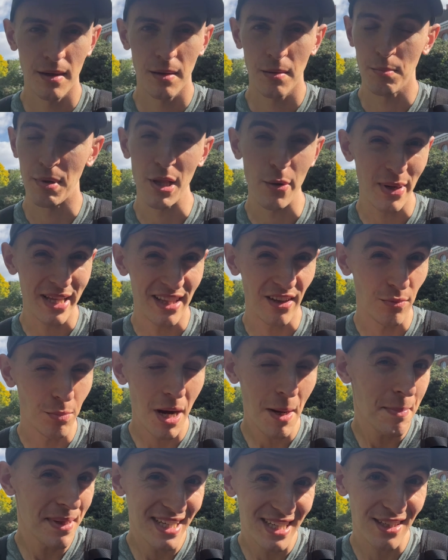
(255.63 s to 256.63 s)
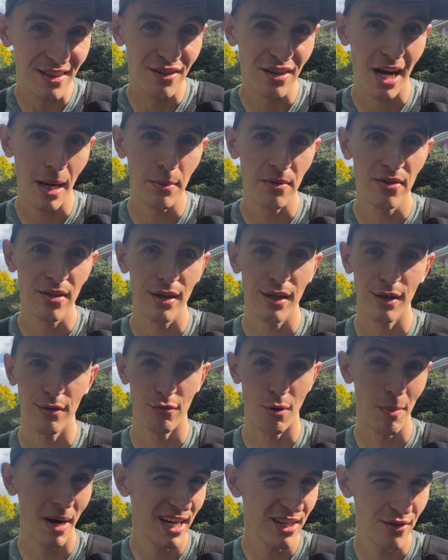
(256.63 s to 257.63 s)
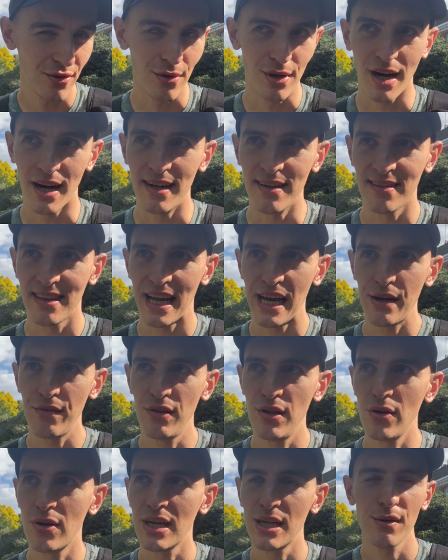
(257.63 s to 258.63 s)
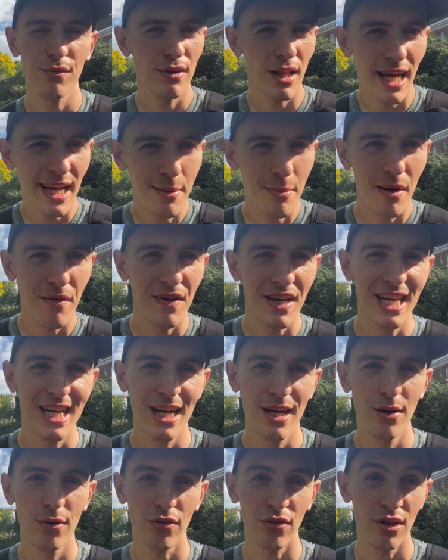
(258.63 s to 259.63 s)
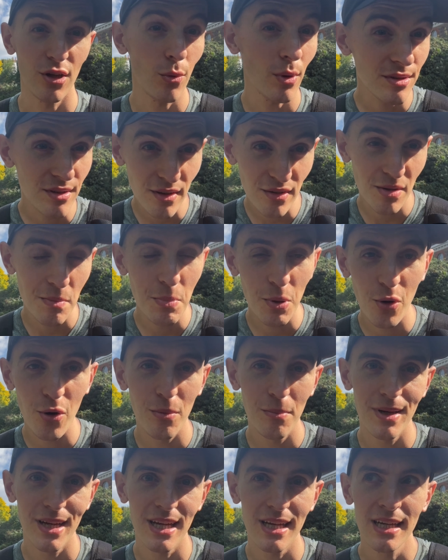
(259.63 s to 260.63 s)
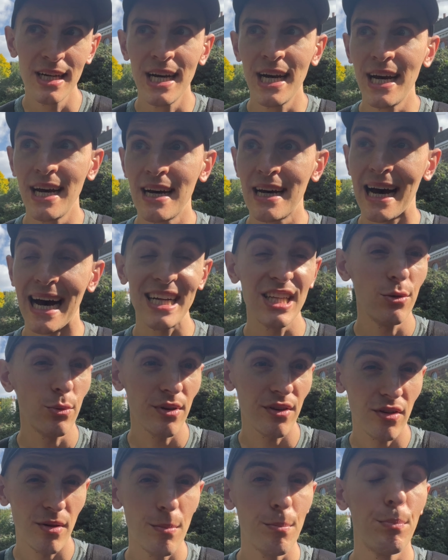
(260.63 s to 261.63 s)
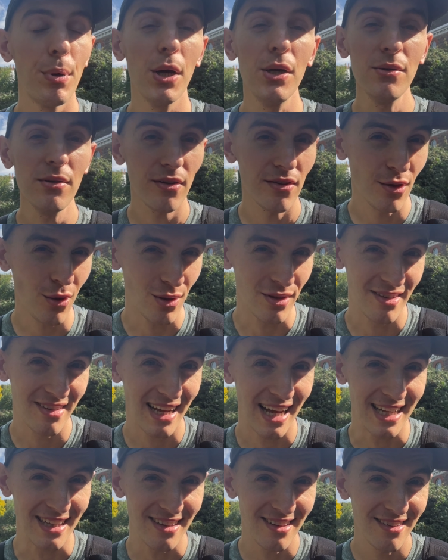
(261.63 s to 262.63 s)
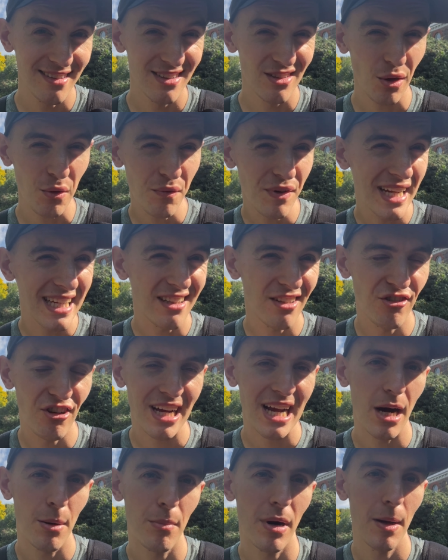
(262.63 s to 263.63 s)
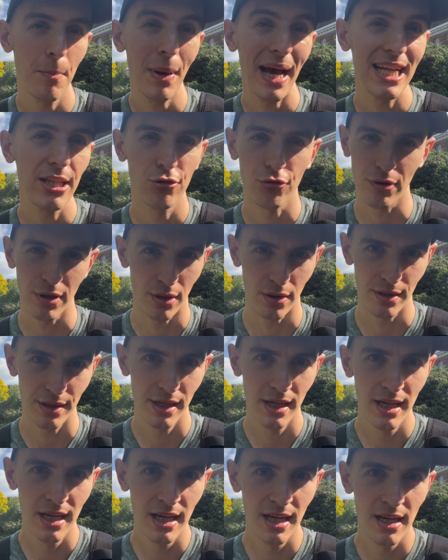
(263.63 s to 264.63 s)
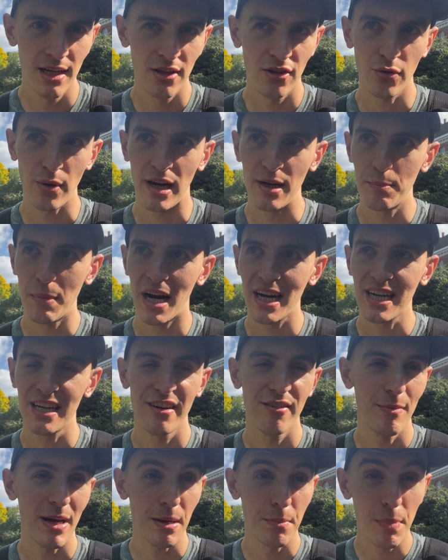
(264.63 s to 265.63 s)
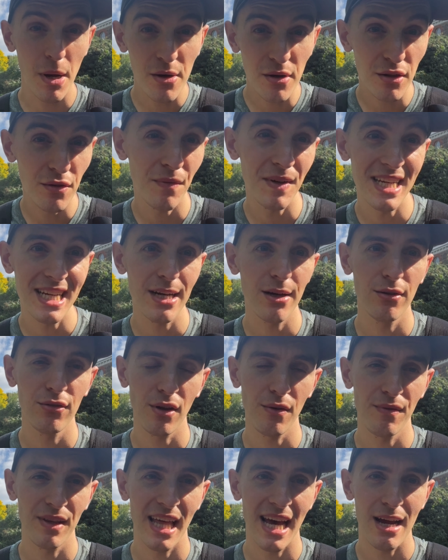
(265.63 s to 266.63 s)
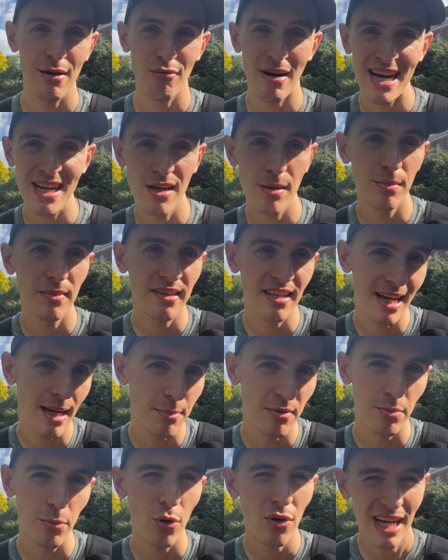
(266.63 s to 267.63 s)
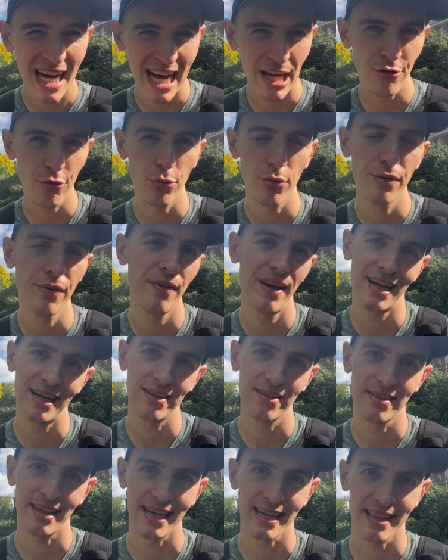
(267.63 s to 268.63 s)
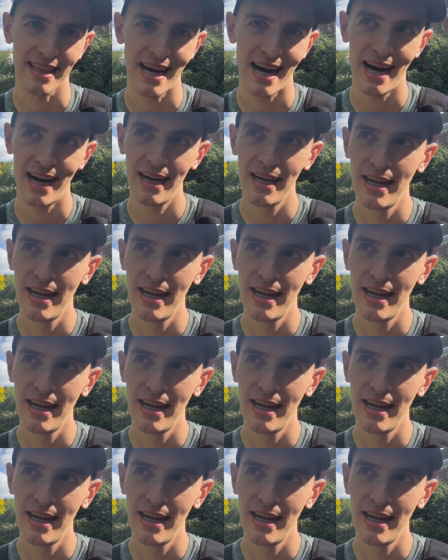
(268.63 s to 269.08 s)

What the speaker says: By the way, this might be a good time to remind you guys that if you kind of like my videos and you want to support me and you want some bonus content, don't forget to check out my Patreon. So I kind of make bonus videos over there, random tips, more casual things like that.